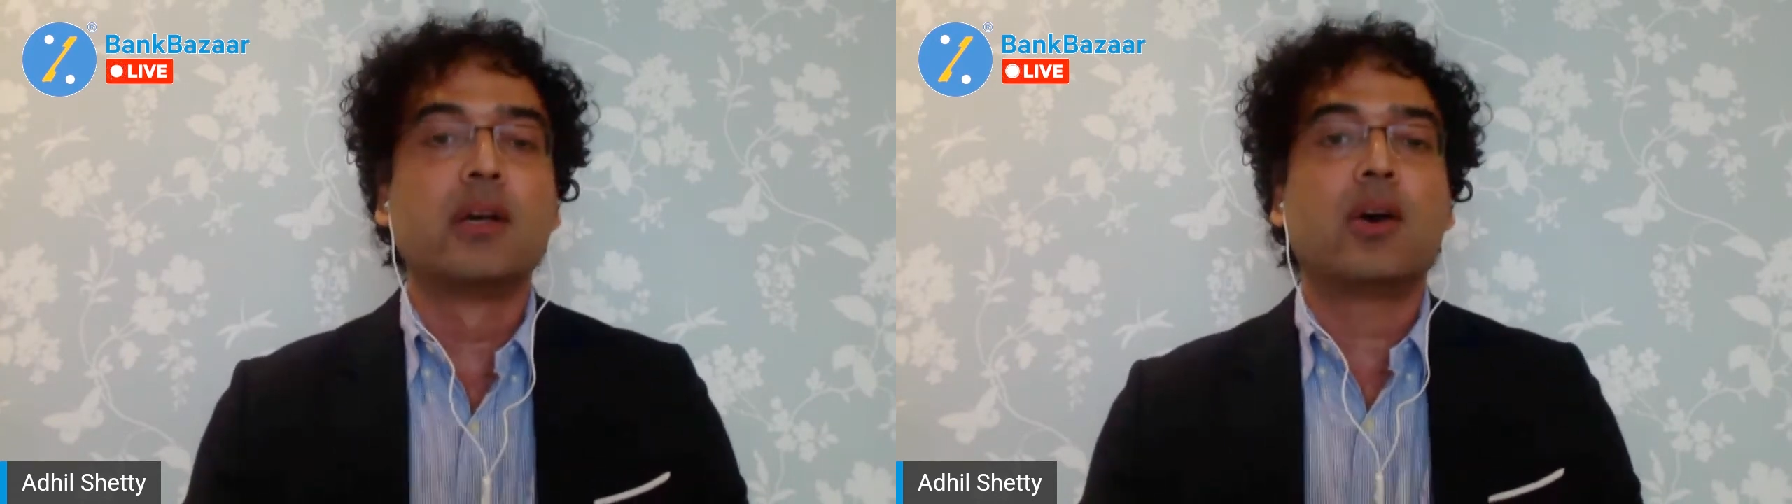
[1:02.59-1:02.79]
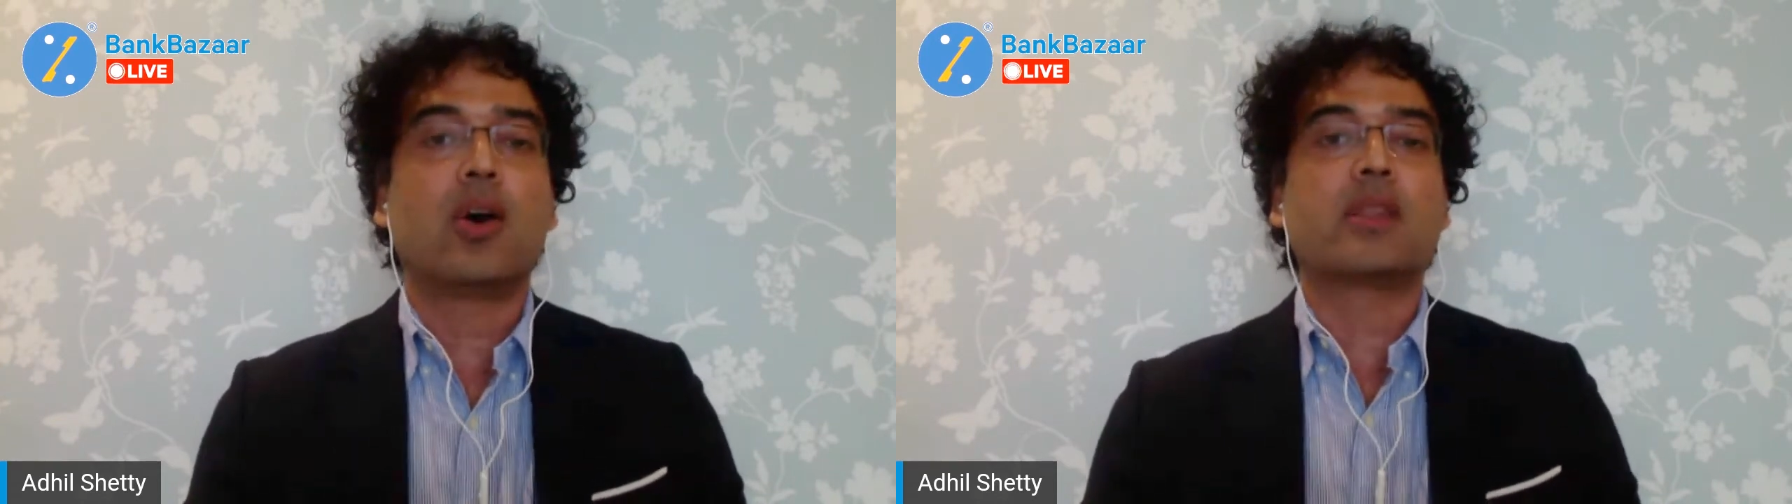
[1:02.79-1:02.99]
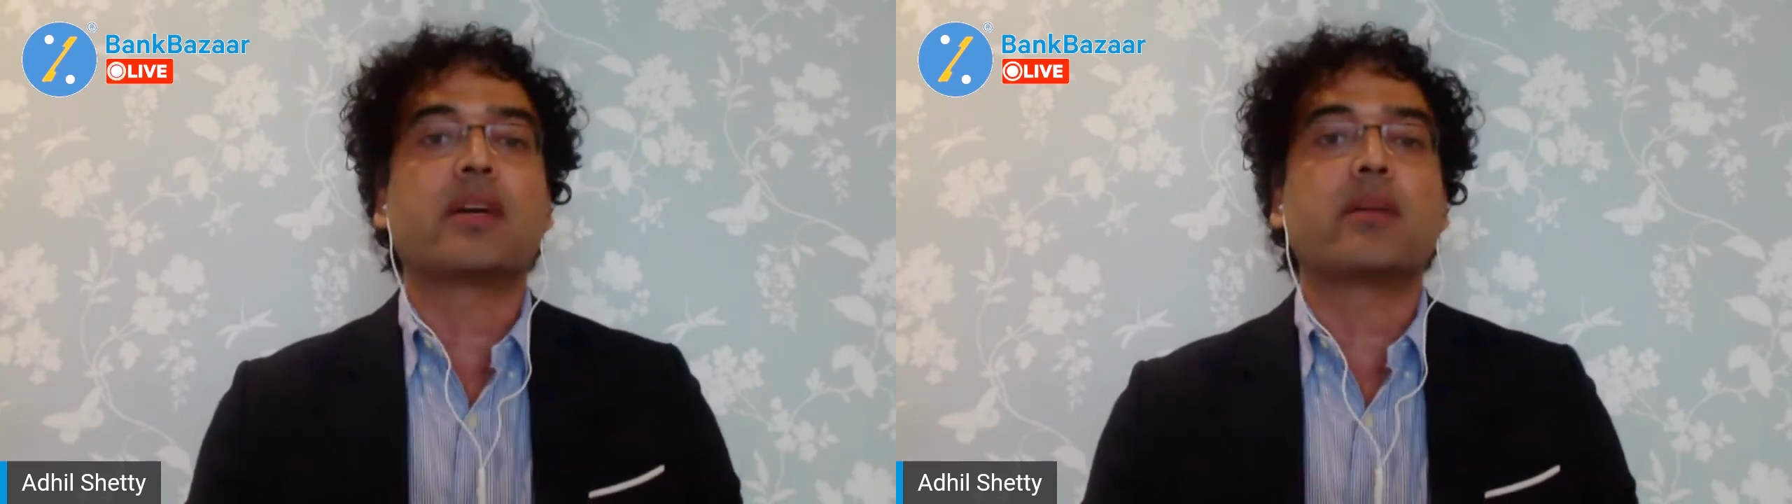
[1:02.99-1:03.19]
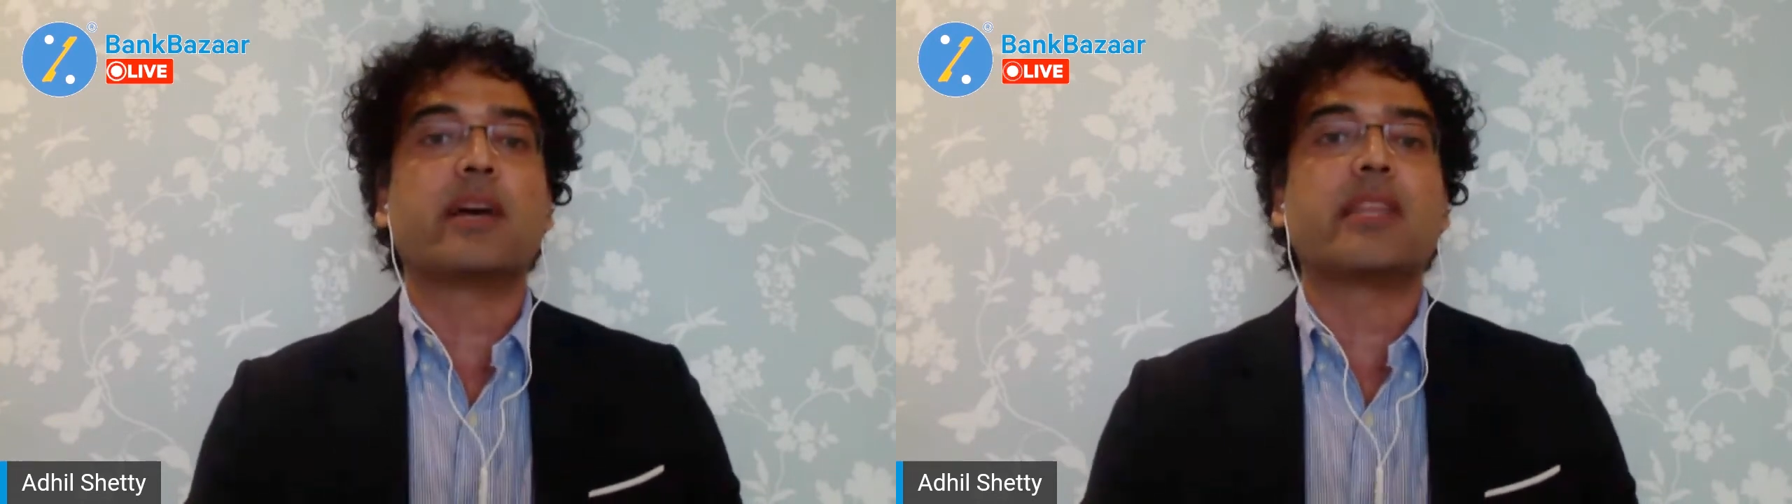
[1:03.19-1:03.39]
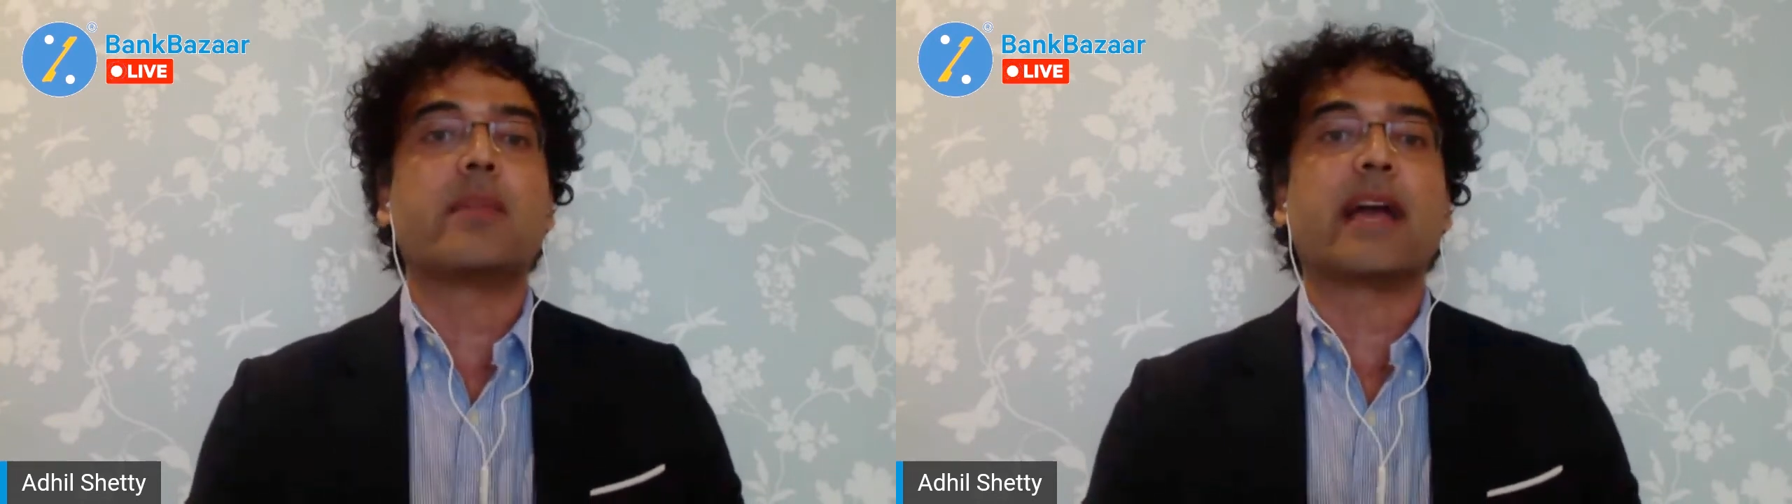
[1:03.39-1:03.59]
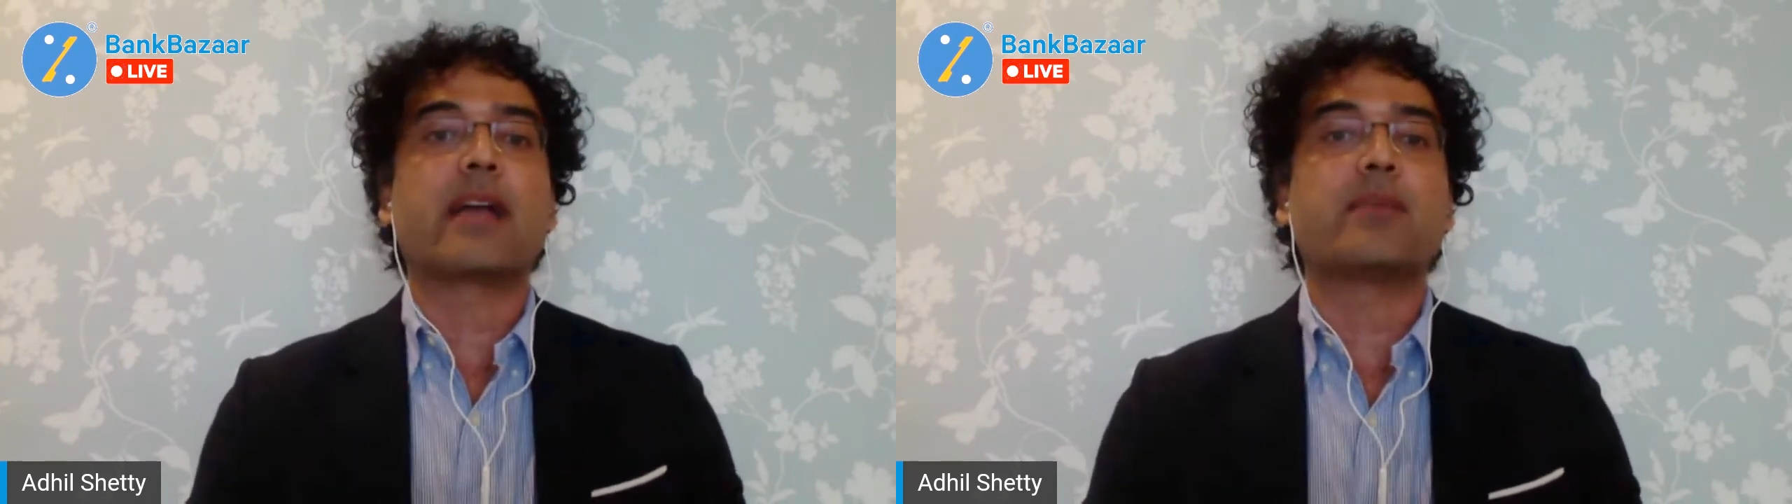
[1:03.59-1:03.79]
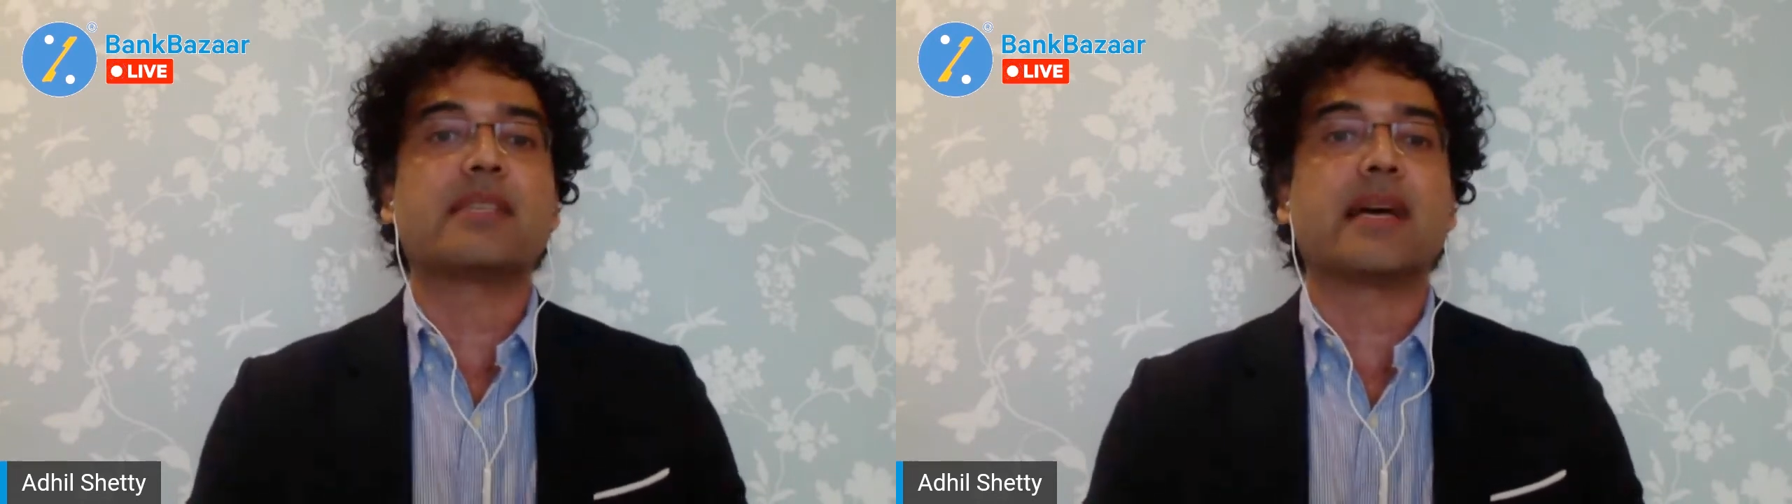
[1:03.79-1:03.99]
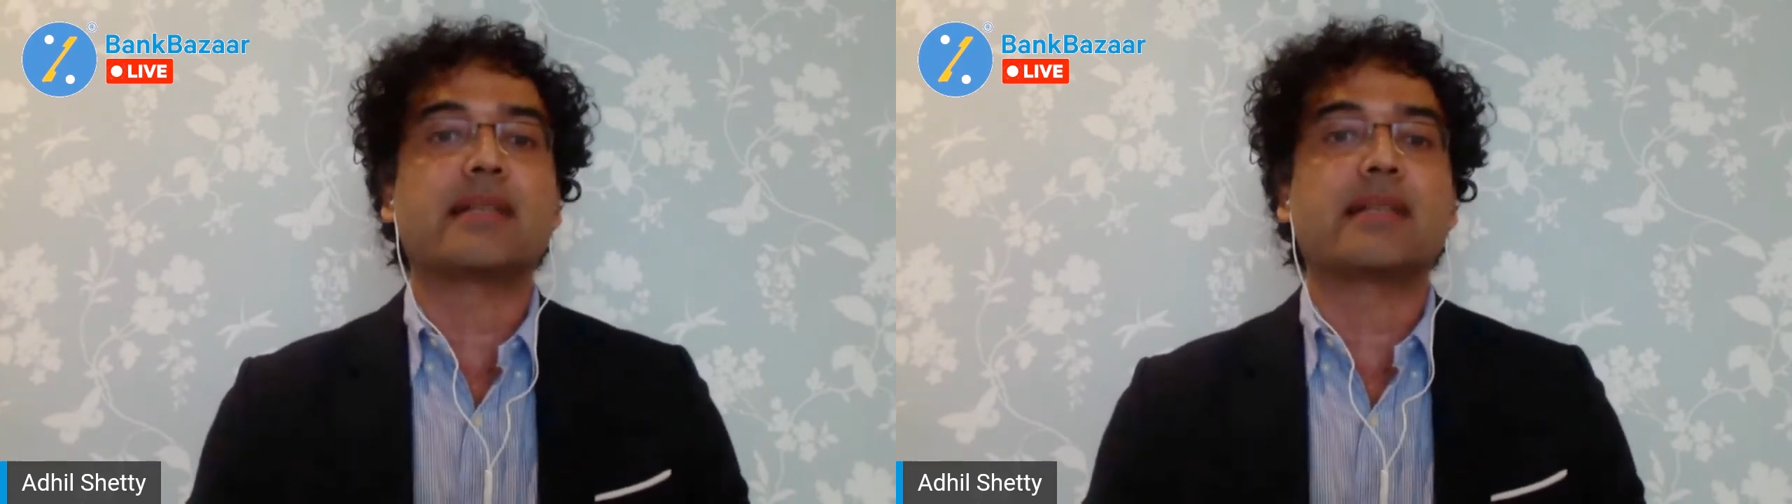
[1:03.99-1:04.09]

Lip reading: authored by the BankBazaar